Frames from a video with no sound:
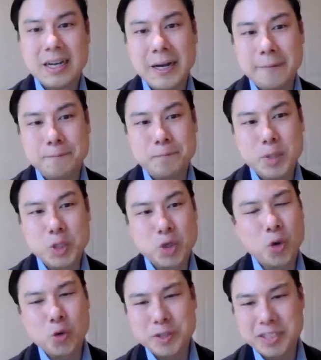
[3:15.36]
you're
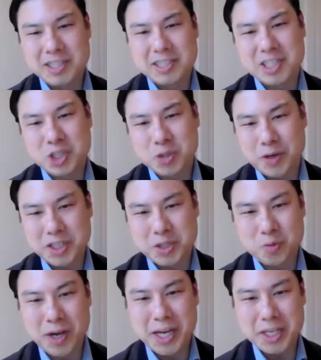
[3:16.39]
not always in a
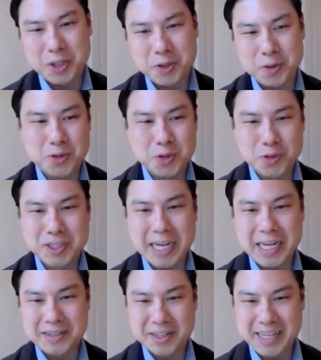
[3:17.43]
situation where you're
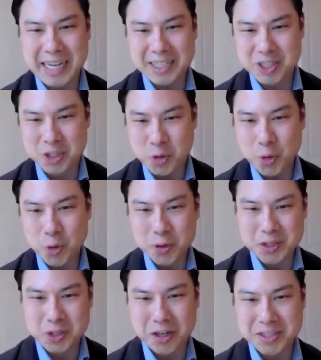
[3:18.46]
taking the case to court
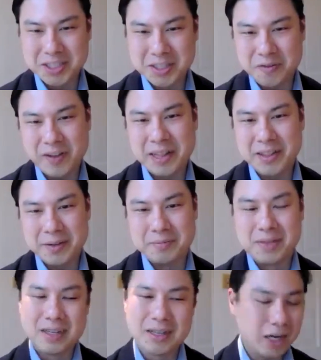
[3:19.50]
and trying to defend them.
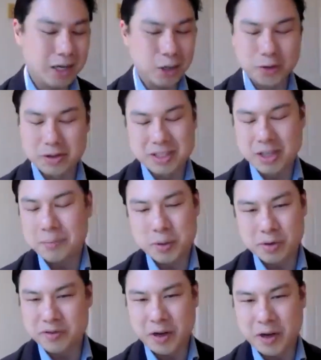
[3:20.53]
A lot of the time your
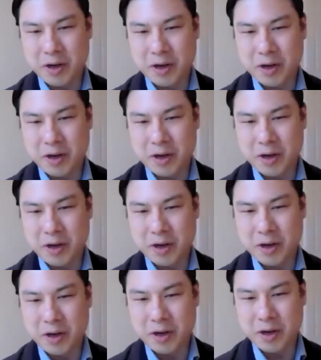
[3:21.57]
advice is,
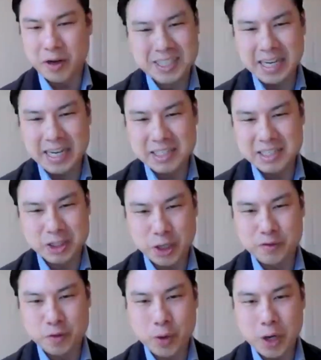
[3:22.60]
look, the
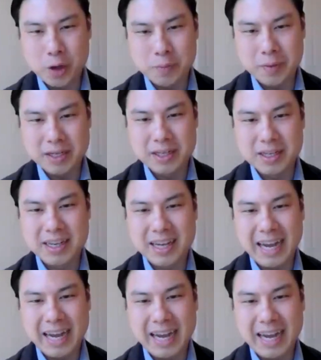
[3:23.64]
evidence in this case is
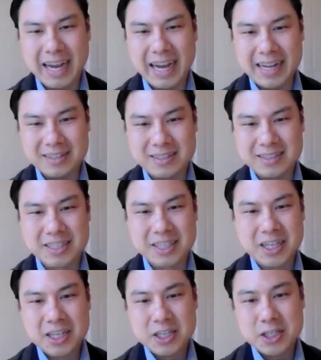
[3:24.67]
overwhelming and
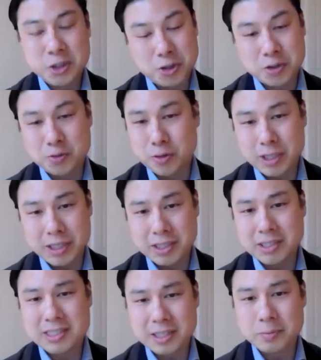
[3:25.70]
you should really
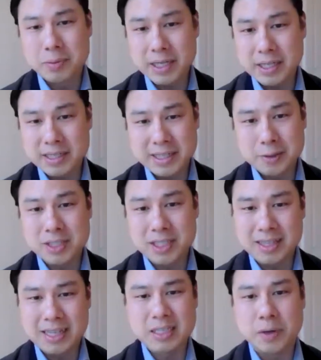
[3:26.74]
consider pleading
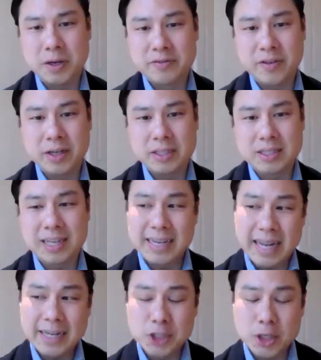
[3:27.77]
guilty, and that's my advice.
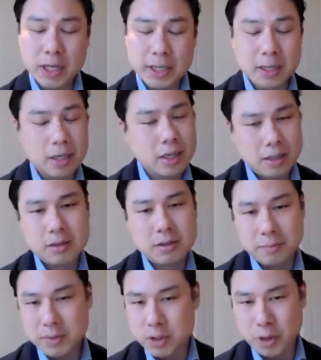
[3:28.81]
And actually,
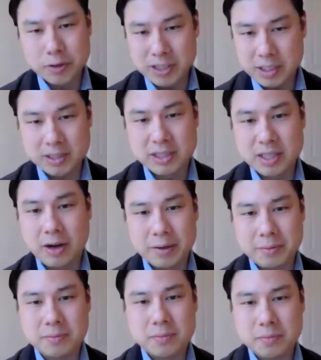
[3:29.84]
the majority of the
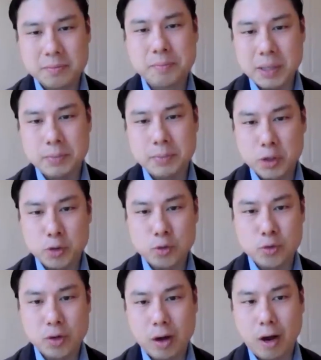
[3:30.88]
time, people
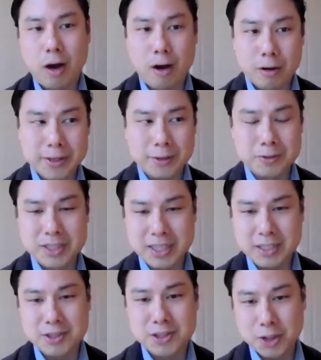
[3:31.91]
who are
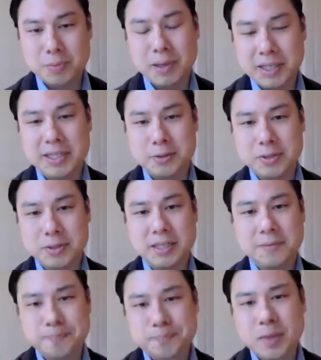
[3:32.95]
guilty do plead
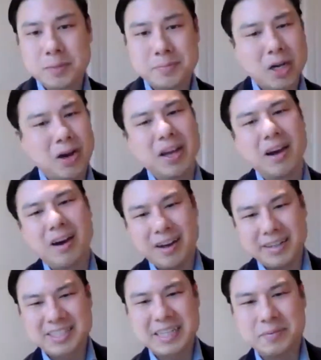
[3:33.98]
guilty. But I
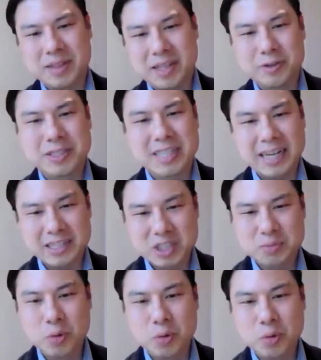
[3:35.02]
accept there is that
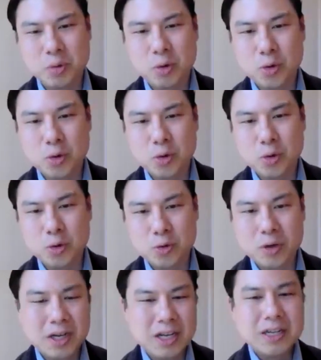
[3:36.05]
small
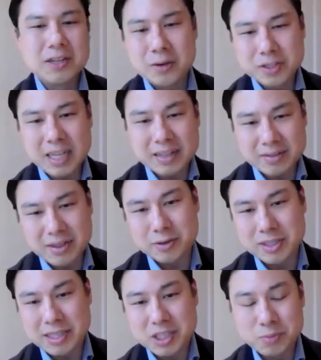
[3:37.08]

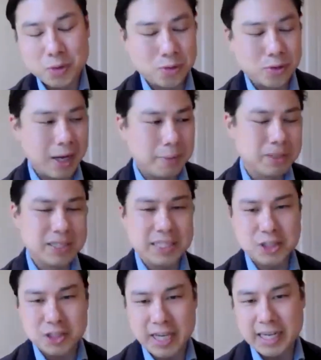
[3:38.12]
percentage
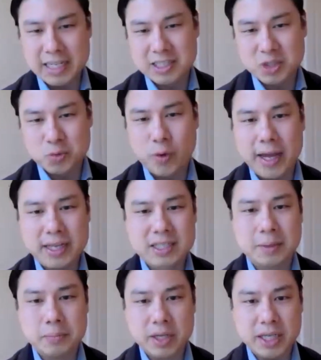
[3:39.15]
of cases where
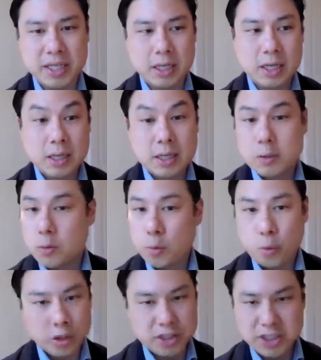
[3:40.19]
somebody
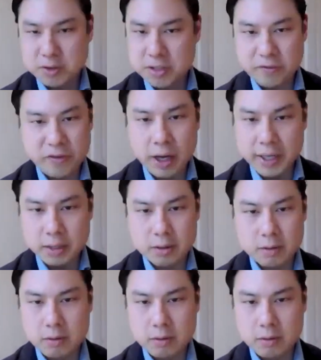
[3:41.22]
wants you to fight